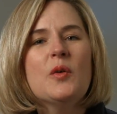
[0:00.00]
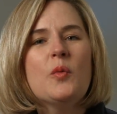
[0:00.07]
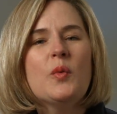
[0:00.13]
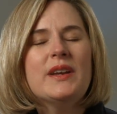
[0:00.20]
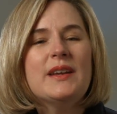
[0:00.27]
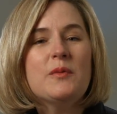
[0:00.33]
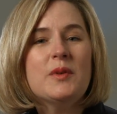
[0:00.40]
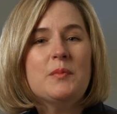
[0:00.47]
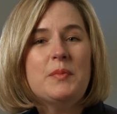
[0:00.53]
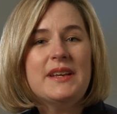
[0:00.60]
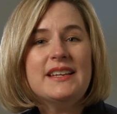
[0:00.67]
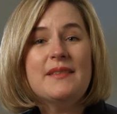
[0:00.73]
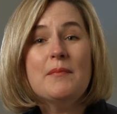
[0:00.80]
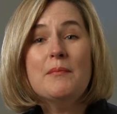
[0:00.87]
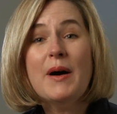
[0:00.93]
when it would
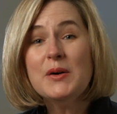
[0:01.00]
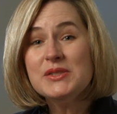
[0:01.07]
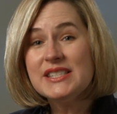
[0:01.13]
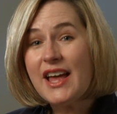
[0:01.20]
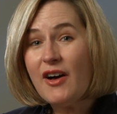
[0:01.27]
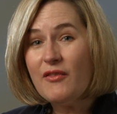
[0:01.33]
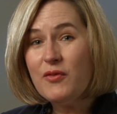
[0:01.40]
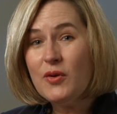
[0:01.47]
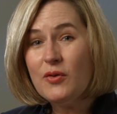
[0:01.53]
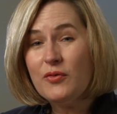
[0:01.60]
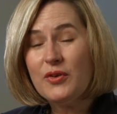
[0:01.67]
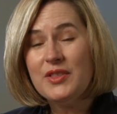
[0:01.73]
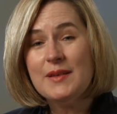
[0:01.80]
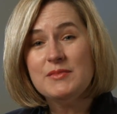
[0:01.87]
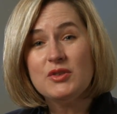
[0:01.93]
be most helpful
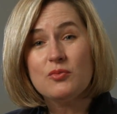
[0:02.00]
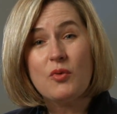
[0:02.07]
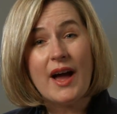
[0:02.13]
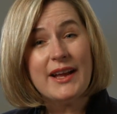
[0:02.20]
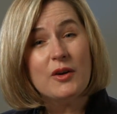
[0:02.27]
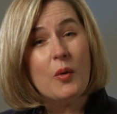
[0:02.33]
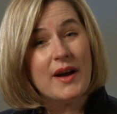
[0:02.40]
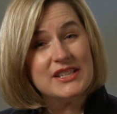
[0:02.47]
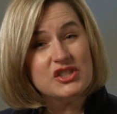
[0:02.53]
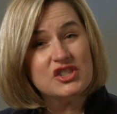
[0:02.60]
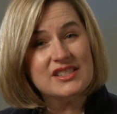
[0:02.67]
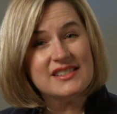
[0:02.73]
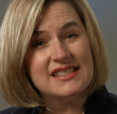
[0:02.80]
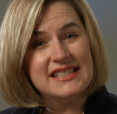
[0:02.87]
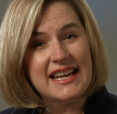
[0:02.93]
for them to write
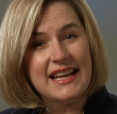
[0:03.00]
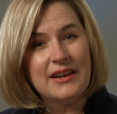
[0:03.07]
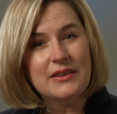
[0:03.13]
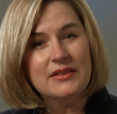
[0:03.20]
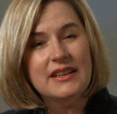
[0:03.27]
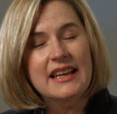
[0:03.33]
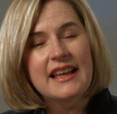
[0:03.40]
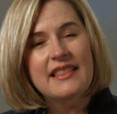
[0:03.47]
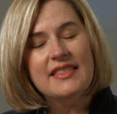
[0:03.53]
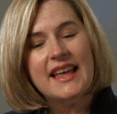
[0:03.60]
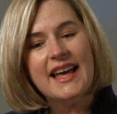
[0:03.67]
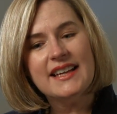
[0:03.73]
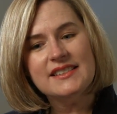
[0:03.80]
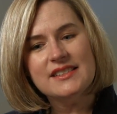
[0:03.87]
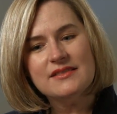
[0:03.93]
questions down
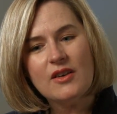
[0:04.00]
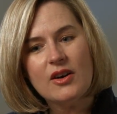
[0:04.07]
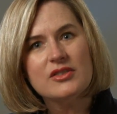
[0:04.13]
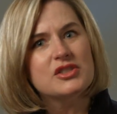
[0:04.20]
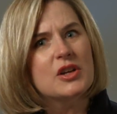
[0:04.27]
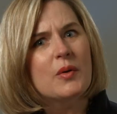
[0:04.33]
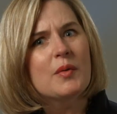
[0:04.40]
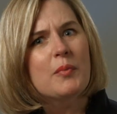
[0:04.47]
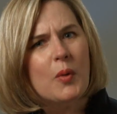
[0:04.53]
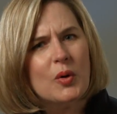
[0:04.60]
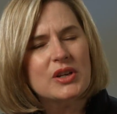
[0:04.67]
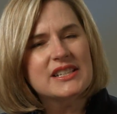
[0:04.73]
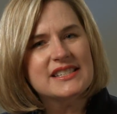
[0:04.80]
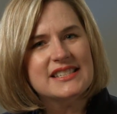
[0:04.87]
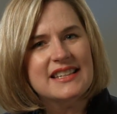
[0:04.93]
that are so
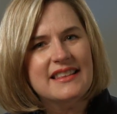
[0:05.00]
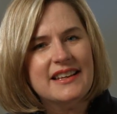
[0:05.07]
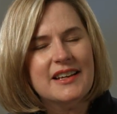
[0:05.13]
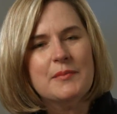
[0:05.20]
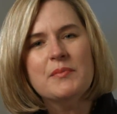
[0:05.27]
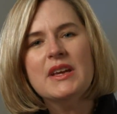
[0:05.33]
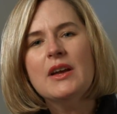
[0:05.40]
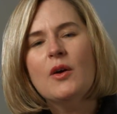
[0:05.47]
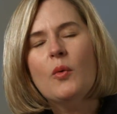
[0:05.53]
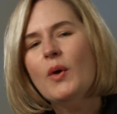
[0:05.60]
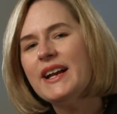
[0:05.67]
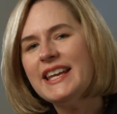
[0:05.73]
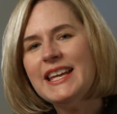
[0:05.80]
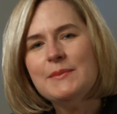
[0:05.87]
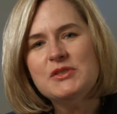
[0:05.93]
important to them.
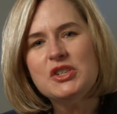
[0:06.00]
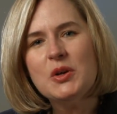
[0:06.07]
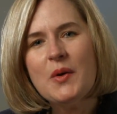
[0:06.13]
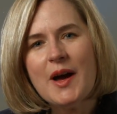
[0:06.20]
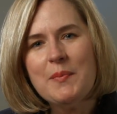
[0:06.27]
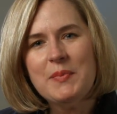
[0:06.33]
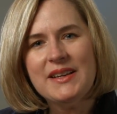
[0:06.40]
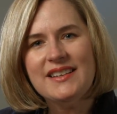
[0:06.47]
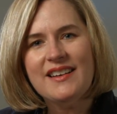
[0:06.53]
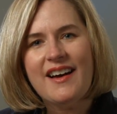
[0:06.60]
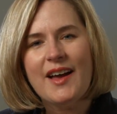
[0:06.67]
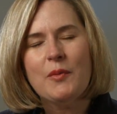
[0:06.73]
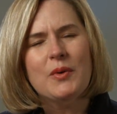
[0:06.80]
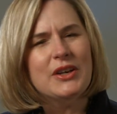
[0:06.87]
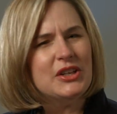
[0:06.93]
What keeps you up at
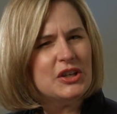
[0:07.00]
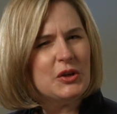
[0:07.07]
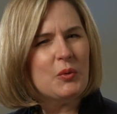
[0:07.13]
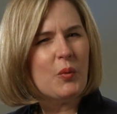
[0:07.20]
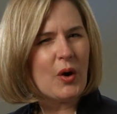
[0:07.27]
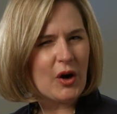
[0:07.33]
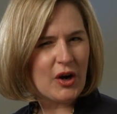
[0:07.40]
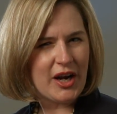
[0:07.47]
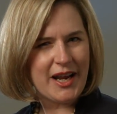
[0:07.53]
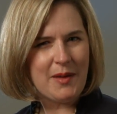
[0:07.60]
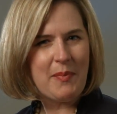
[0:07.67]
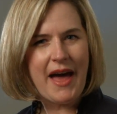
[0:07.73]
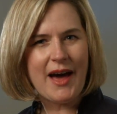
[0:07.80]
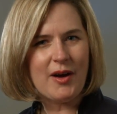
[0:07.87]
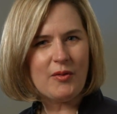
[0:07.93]
night? What do you worry
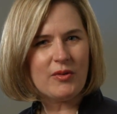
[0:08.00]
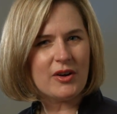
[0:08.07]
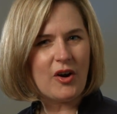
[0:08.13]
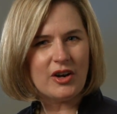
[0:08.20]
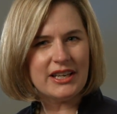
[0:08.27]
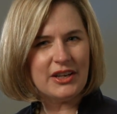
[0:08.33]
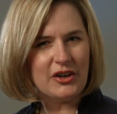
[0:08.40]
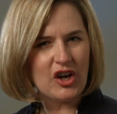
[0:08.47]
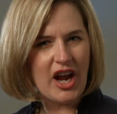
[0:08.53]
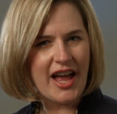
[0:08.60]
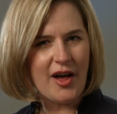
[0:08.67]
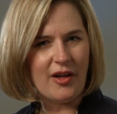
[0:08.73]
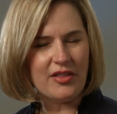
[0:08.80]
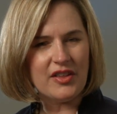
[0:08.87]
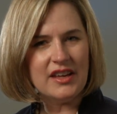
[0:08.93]
about regarding your
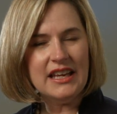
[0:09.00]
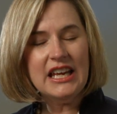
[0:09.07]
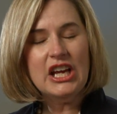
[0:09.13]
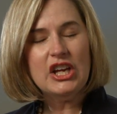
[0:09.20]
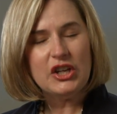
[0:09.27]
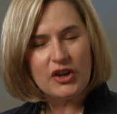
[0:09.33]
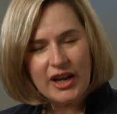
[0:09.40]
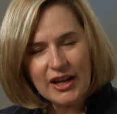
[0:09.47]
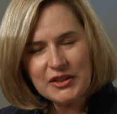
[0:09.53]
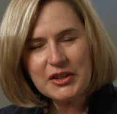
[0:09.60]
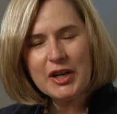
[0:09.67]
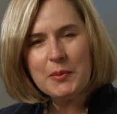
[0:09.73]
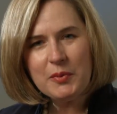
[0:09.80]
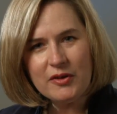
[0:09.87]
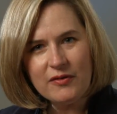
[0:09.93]
health? Your
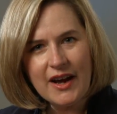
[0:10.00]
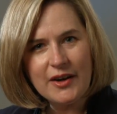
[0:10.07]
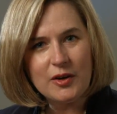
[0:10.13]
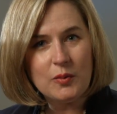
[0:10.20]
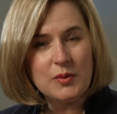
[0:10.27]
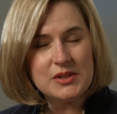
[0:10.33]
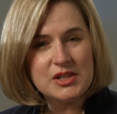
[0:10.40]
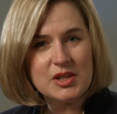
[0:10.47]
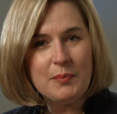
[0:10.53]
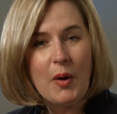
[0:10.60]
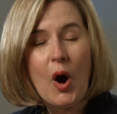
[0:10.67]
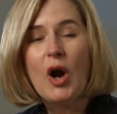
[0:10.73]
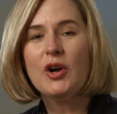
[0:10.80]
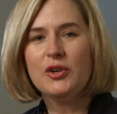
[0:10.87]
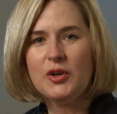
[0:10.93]
healthcare provider wants to
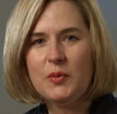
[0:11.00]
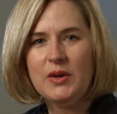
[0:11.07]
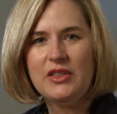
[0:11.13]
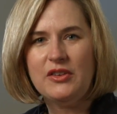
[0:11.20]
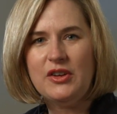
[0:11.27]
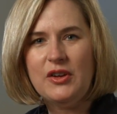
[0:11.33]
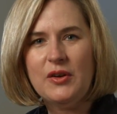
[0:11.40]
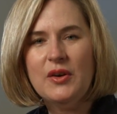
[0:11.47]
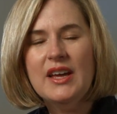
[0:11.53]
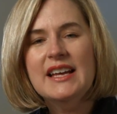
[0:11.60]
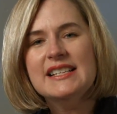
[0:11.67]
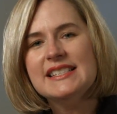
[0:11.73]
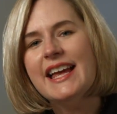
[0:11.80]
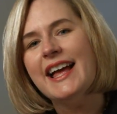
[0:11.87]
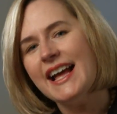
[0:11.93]
partner with you
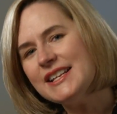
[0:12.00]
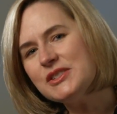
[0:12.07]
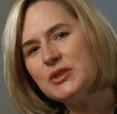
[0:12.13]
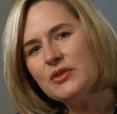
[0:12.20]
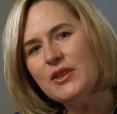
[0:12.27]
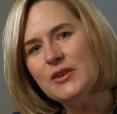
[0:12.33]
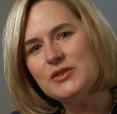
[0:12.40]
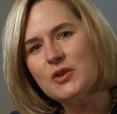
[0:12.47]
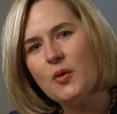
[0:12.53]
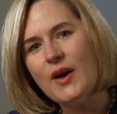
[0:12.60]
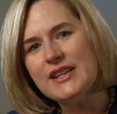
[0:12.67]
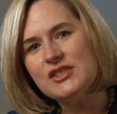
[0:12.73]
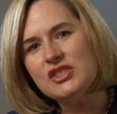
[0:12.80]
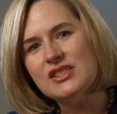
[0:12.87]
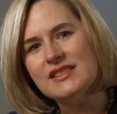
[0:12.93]
to answer those
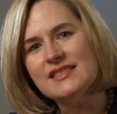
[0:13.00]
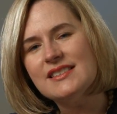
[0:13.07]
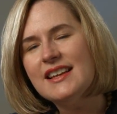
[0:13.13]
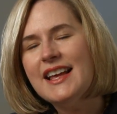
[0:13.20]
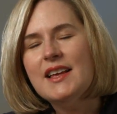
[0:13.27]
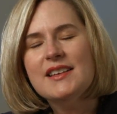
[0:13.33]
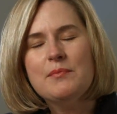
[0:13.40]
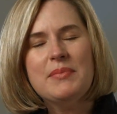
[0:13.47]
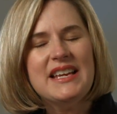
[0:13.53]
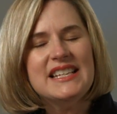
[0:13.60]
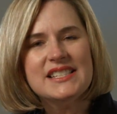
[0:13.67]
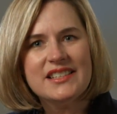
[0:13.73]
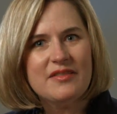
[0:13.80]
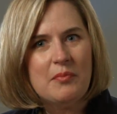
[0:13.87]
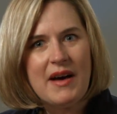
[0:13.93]
questions.
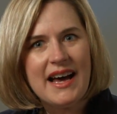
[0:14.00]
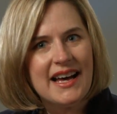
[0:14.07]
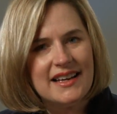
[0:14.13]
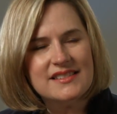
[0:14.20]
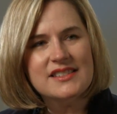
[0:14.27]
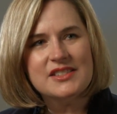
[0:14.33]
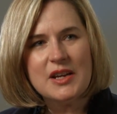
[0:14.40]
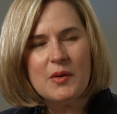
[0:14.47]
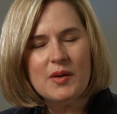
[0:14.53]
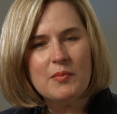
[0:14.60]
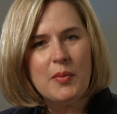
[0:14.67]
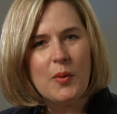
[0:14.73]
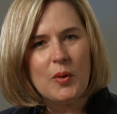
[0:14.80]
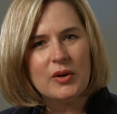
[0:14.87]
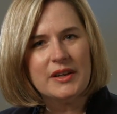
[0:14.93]
Peace of mind, so
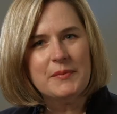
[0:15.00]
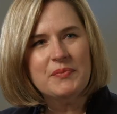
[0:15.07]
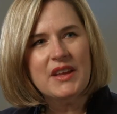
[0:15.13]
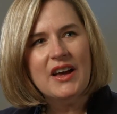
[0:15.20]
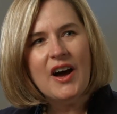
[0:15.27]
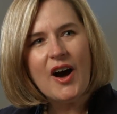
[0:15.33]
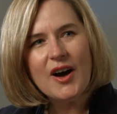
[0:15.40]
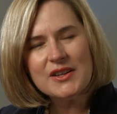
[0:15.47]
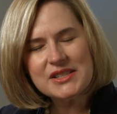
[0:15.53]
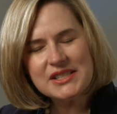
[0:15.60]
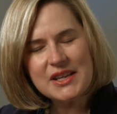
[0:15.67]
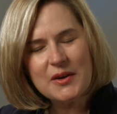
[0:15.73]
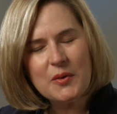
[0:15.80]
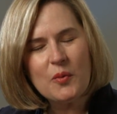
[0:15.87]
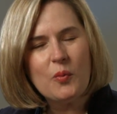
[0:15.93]
important.
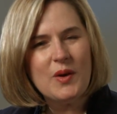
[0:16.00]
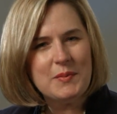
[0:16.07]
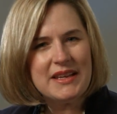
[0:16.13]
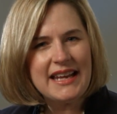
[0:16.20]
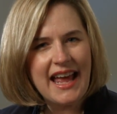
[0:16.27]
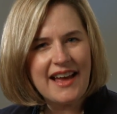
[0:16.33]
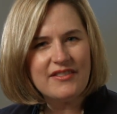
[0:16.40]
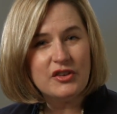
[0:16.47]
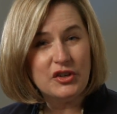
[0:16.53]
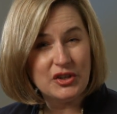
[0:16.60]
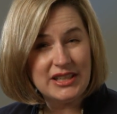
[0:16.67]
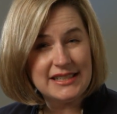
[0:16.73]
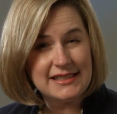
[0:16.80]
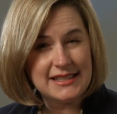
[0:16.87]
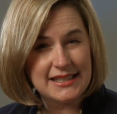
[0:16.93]
Also, women have
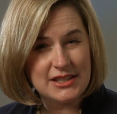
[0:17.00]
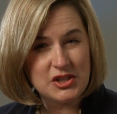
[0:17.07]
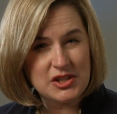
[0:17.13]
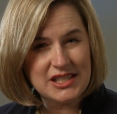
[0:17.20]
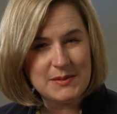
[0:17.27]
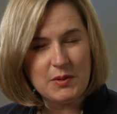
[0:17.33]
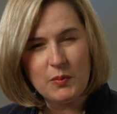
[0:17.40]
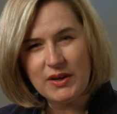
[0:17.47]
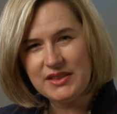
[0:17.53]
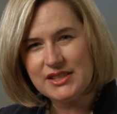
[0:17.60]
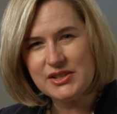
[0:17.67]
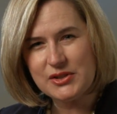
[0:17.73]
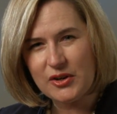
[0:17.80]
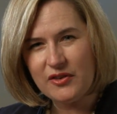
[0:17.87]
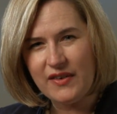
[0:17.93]
good intentions, but what the
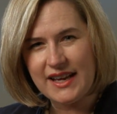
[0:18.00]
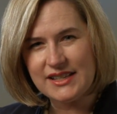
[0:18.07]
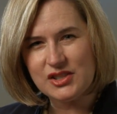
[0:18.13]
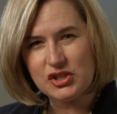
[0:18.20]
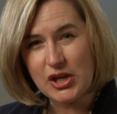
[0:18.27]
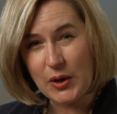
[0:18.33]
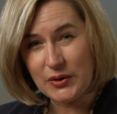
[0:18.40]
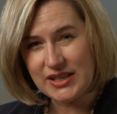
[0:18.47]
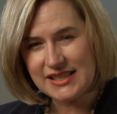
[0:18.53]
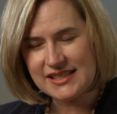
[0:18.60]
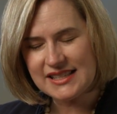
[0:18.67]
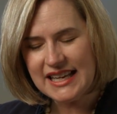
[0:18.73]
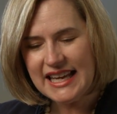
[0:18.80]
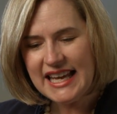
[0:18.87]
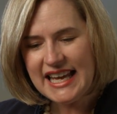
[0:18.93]
surveys showed
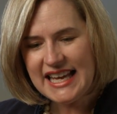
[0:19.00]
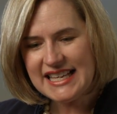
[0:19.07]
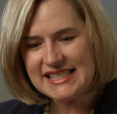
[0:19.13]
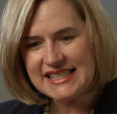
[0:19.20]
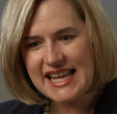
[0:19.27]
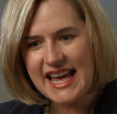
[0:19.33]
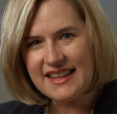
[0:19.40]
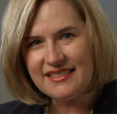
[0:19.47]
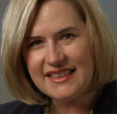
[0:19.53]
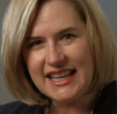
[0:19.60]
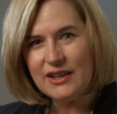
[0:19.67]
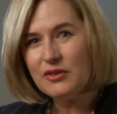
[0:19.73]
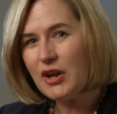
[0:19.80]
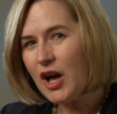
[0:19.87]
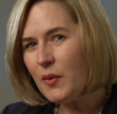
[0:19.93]
us is that they
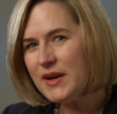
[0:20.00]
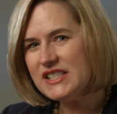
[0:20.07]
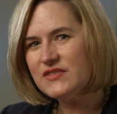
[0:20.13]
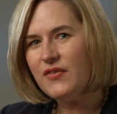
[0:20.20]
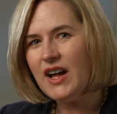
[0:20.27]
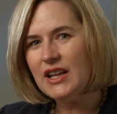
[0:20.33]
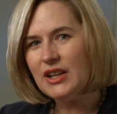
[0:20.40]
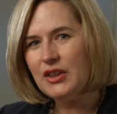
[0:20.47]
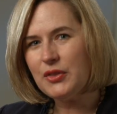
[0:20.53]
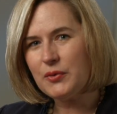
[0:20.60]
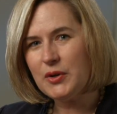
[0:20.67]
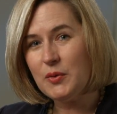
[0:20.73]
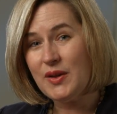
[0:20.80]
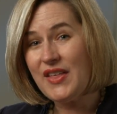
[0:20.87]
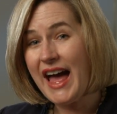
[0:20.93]
don't always follow
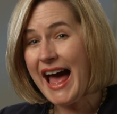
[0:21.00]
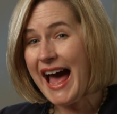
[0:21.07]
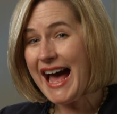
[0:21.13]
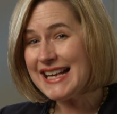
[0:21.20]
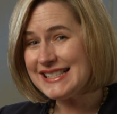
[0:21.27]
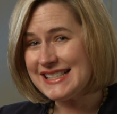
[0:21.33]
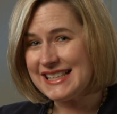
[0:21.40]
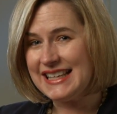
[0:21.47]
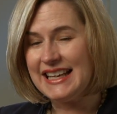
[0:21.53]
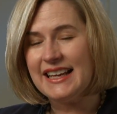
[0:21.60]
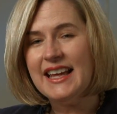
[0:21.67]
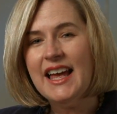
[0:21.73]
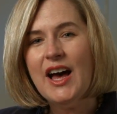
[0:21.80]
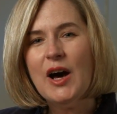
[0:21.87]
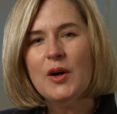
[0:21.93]
through with asking.
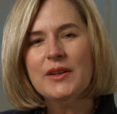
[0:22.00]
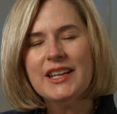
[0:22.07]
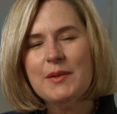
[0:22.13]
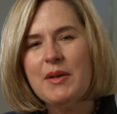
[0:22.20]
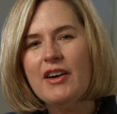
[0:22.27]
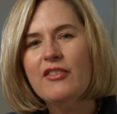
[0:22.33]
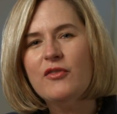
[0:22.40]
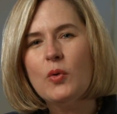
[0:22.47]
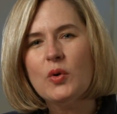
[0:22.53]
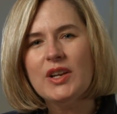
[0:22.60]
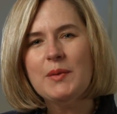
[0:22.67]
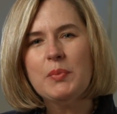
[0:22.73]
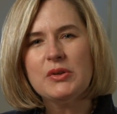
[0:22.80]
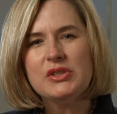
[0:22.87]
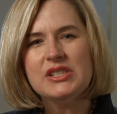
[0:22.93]
Only about
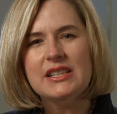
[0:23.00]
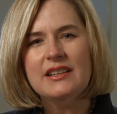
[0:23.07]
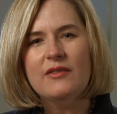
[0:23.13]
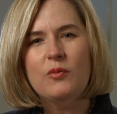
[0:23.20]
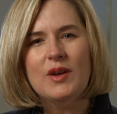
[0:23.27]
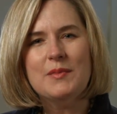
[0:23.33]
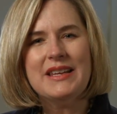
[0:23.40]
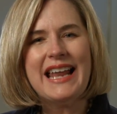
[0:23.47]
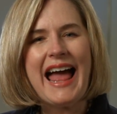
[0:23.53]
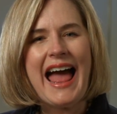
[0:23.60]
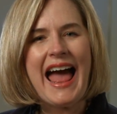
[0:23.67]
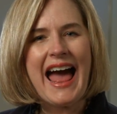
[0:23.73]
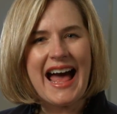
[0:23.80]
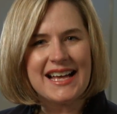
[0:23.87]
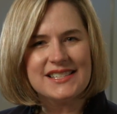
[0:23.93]
40% of women
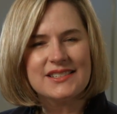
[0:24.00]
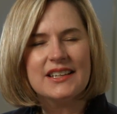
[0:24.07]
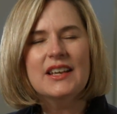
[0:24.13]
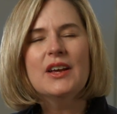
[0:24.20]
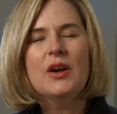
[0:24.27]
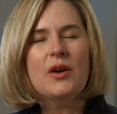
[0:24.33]
ask